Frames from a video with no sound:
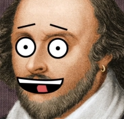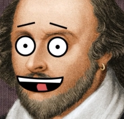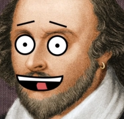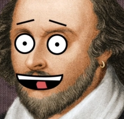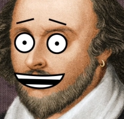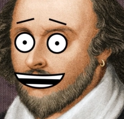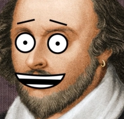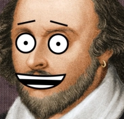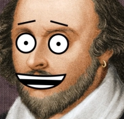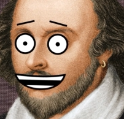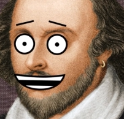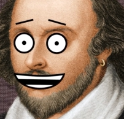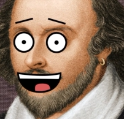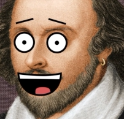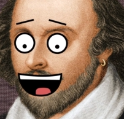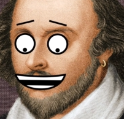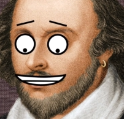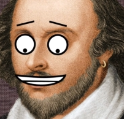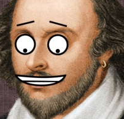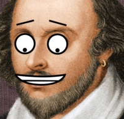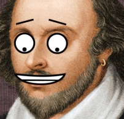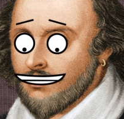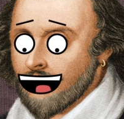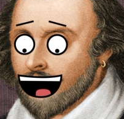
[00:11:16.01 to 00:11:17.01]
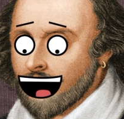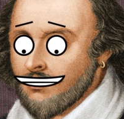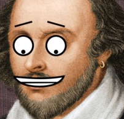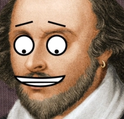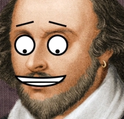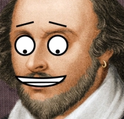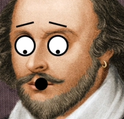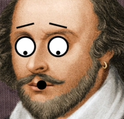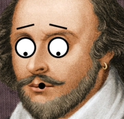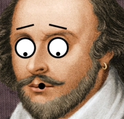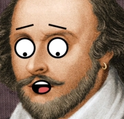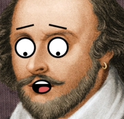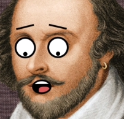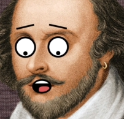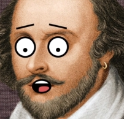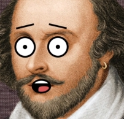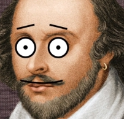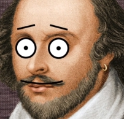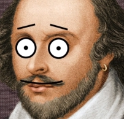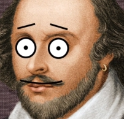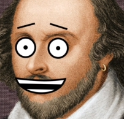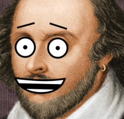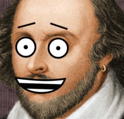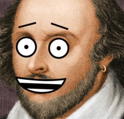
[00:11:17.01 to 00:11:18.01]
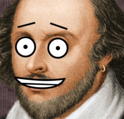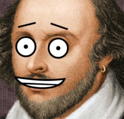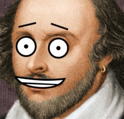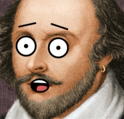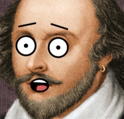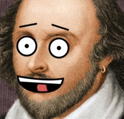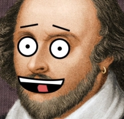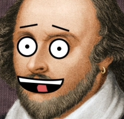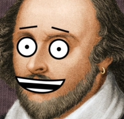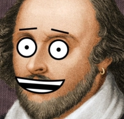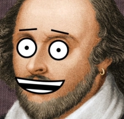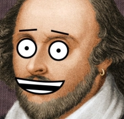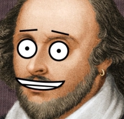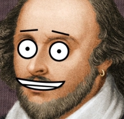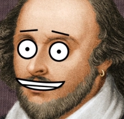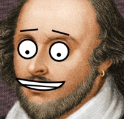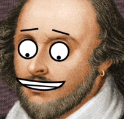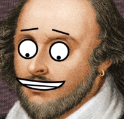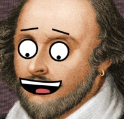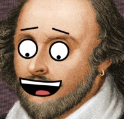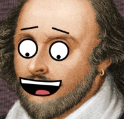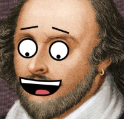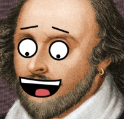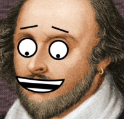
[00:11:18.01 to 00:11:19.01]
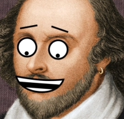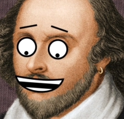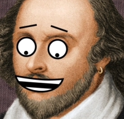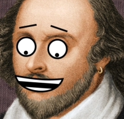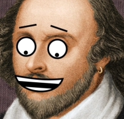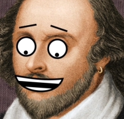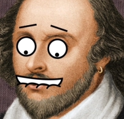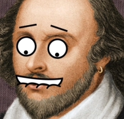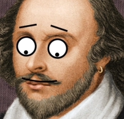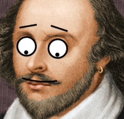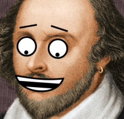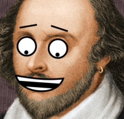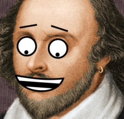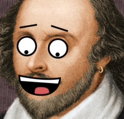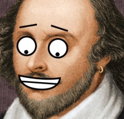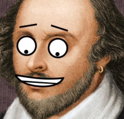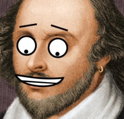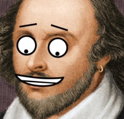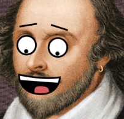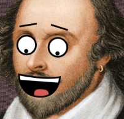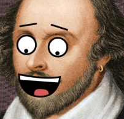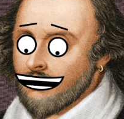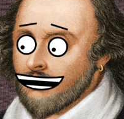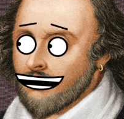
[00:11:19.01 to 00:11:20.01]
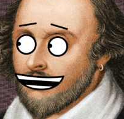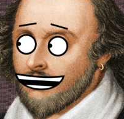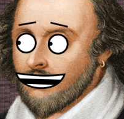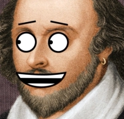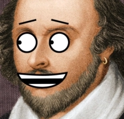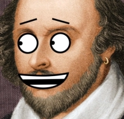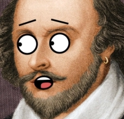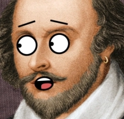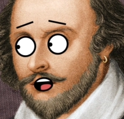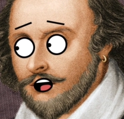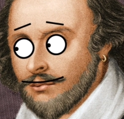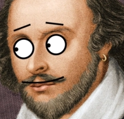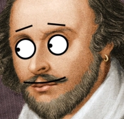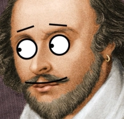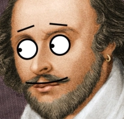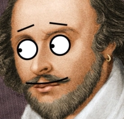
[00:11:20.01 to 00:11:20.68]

what do you think Shakespeare is trying to say with King Lear?